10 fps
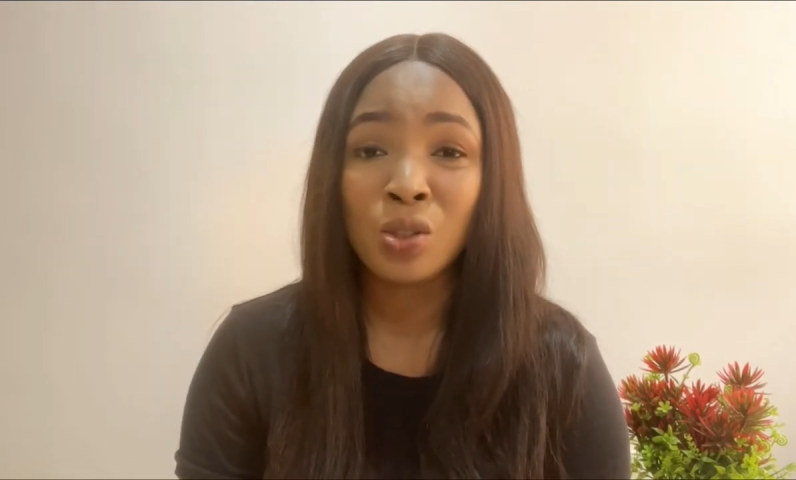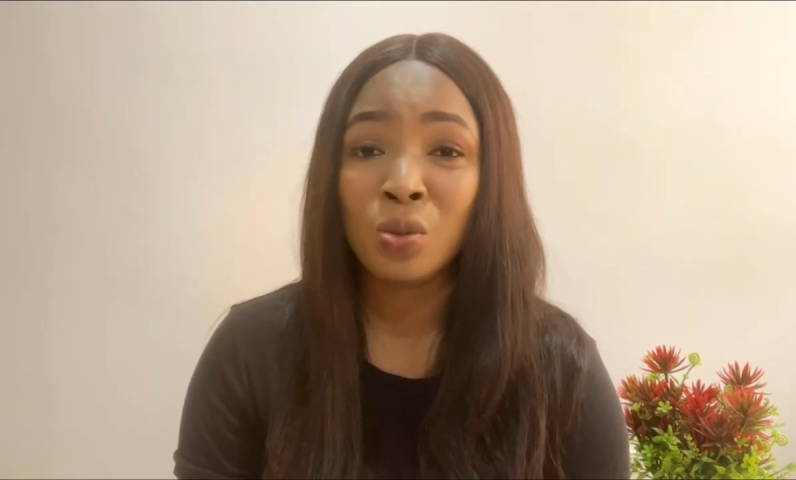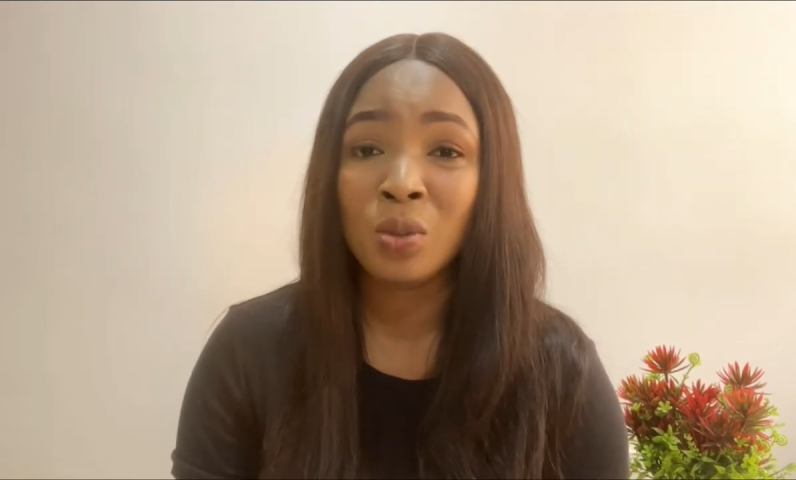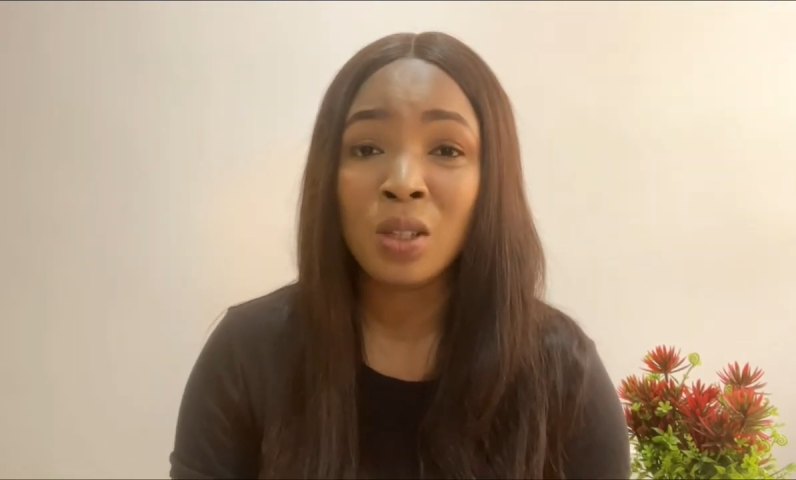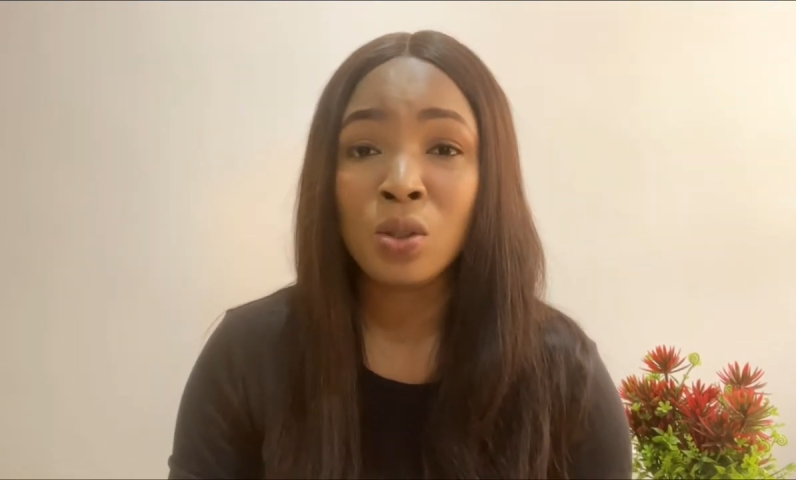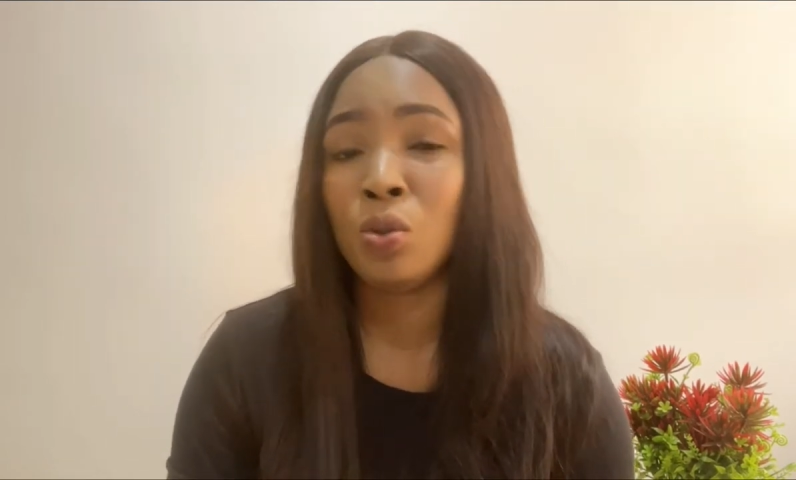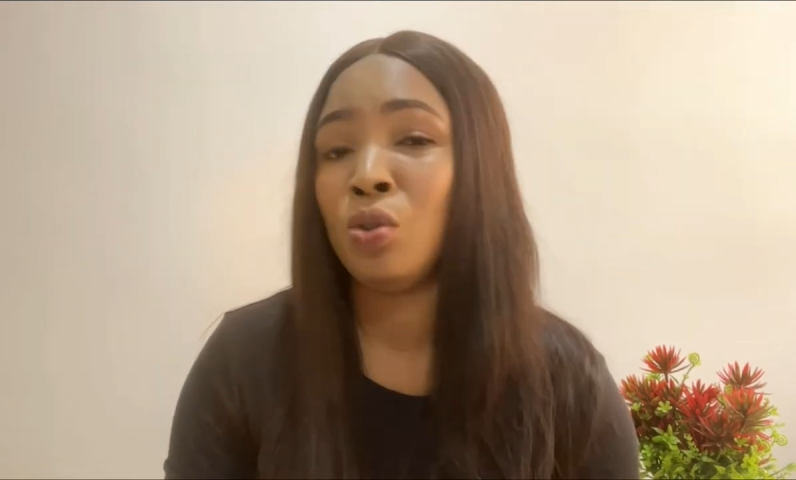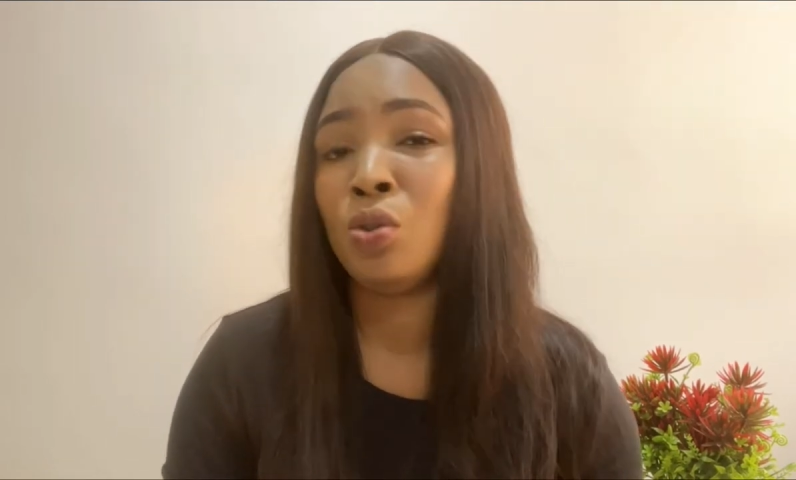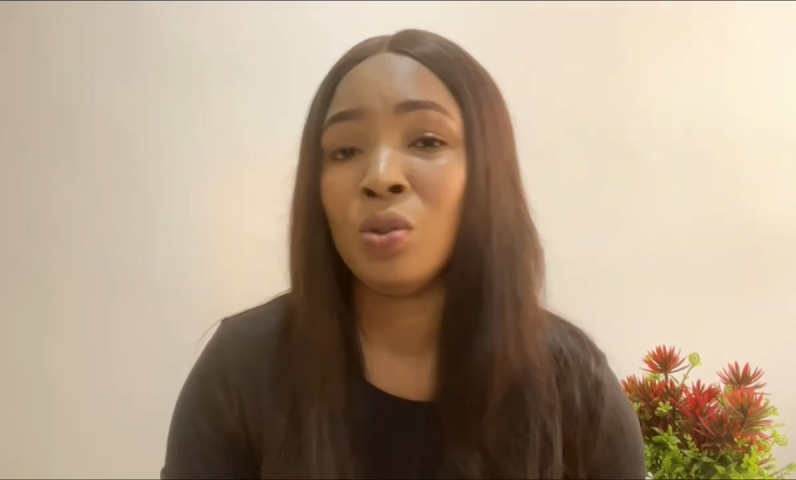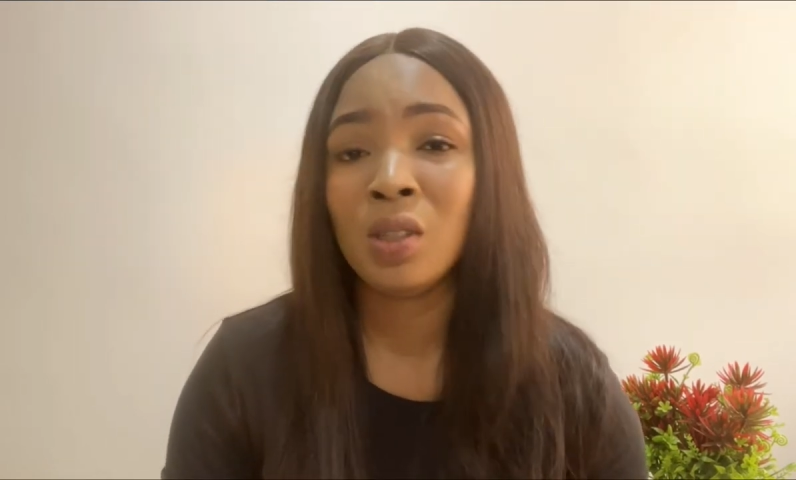you need to
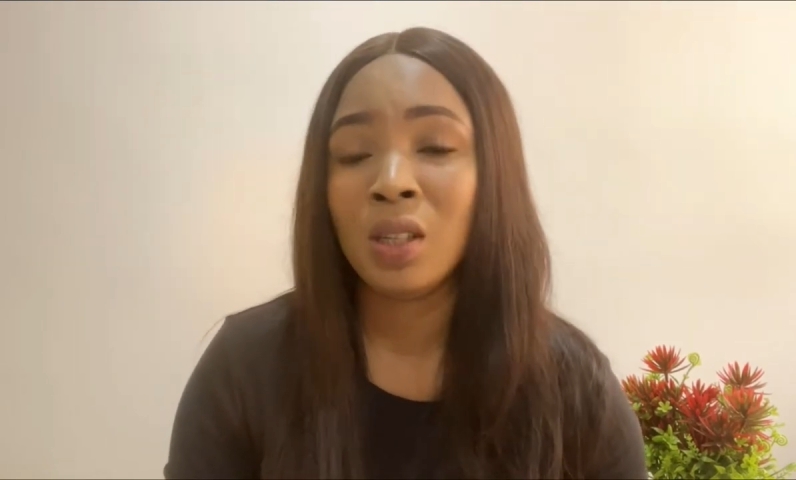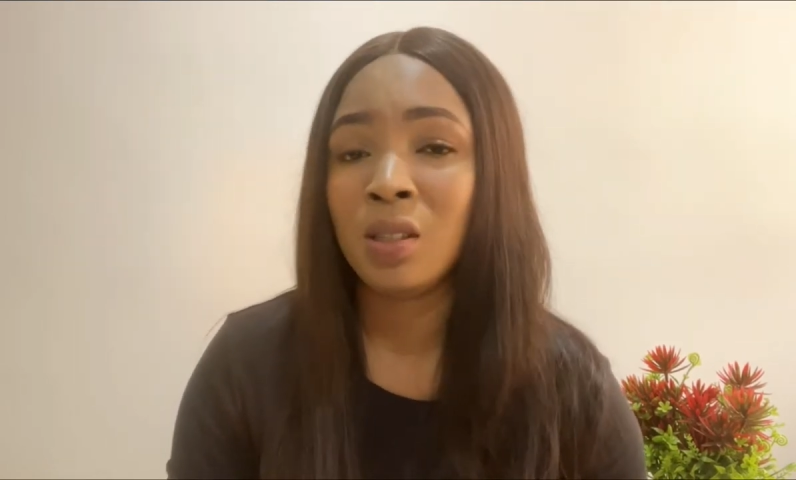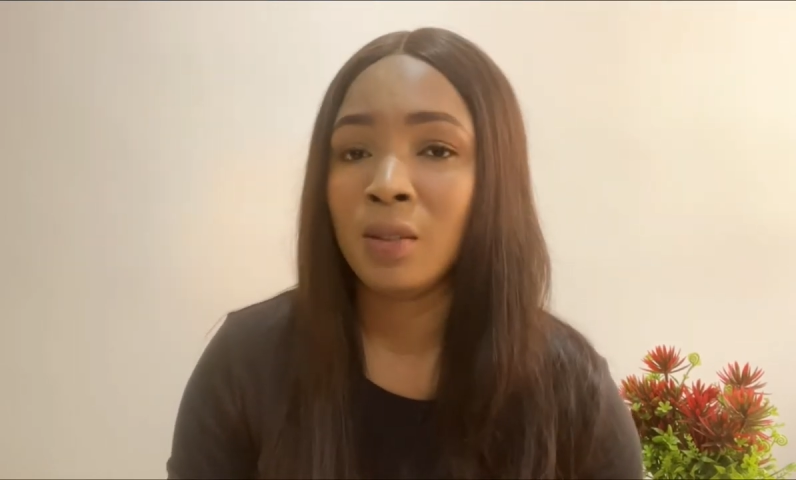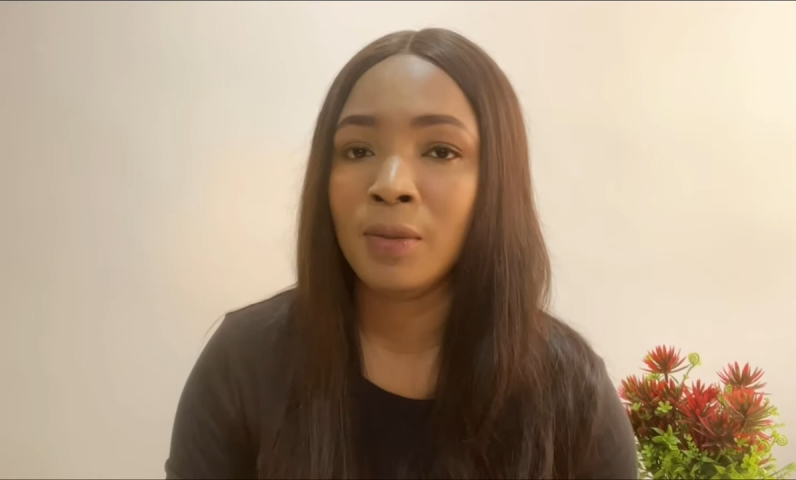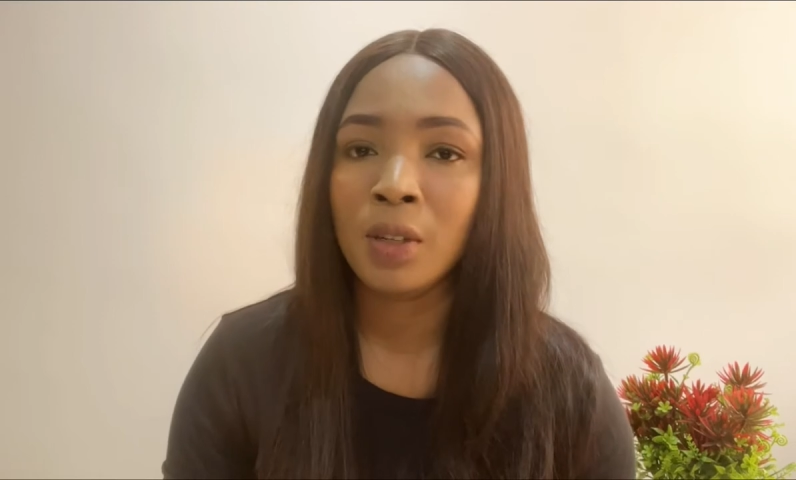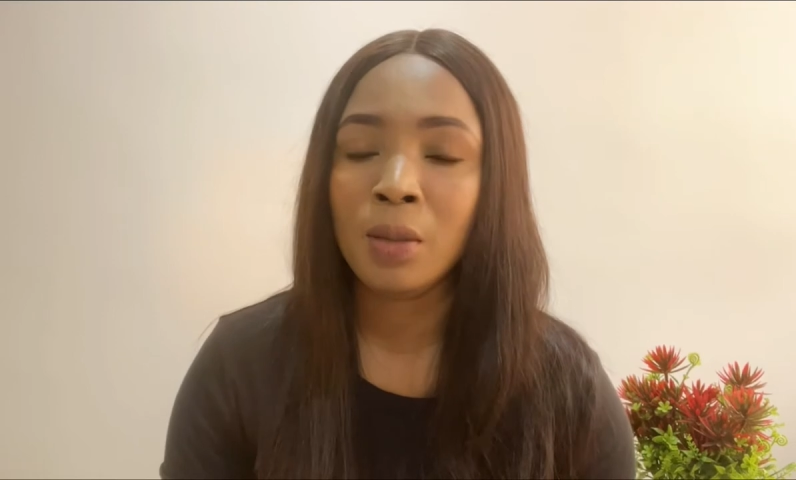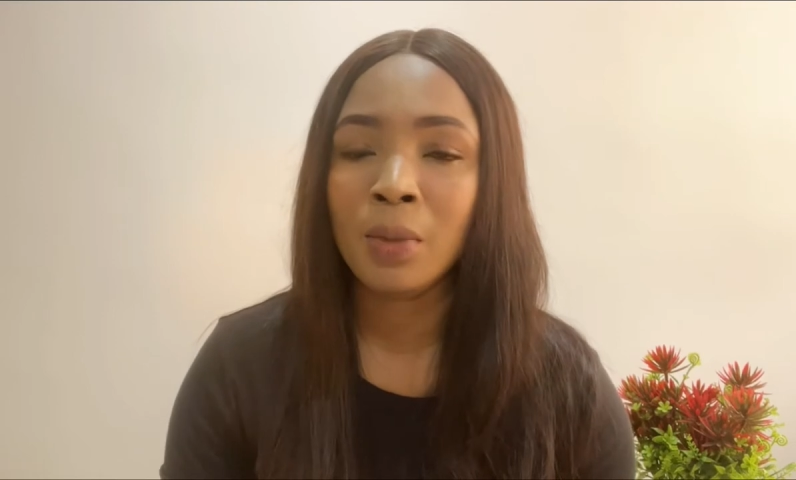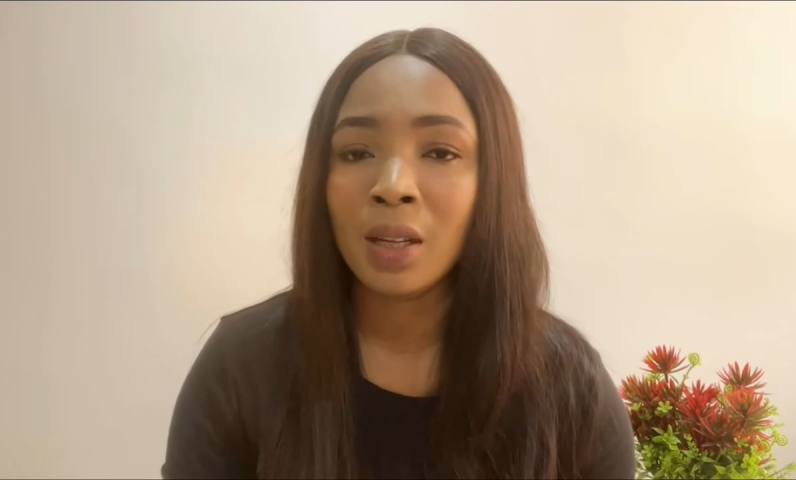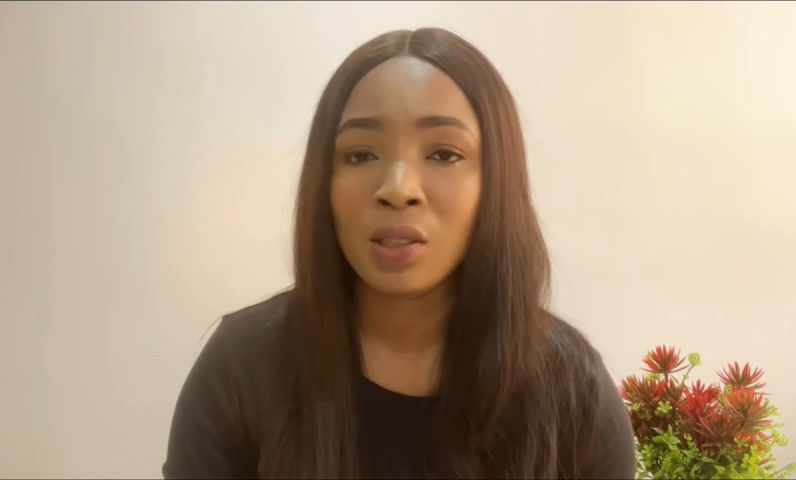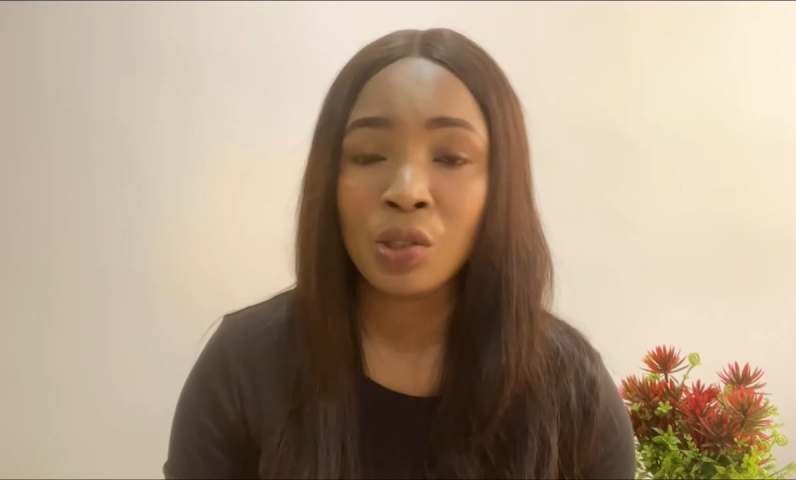use a different
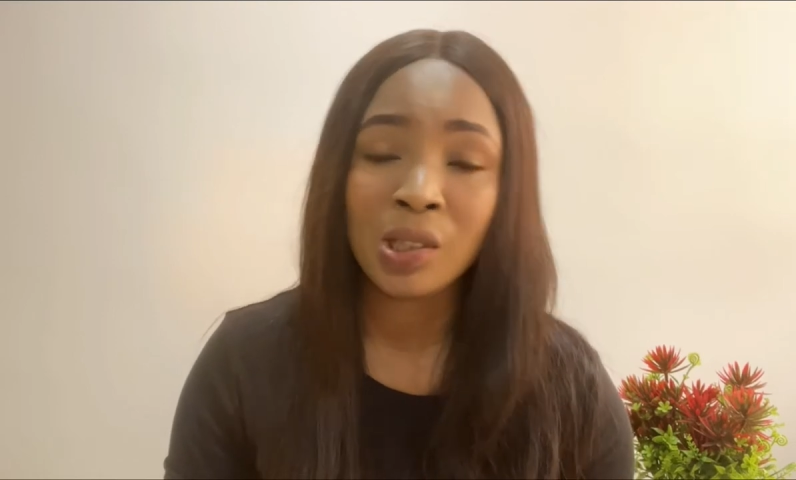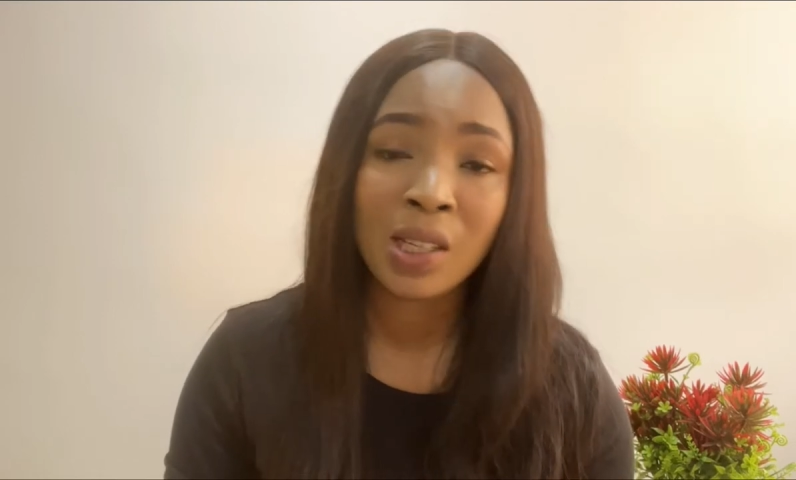email address.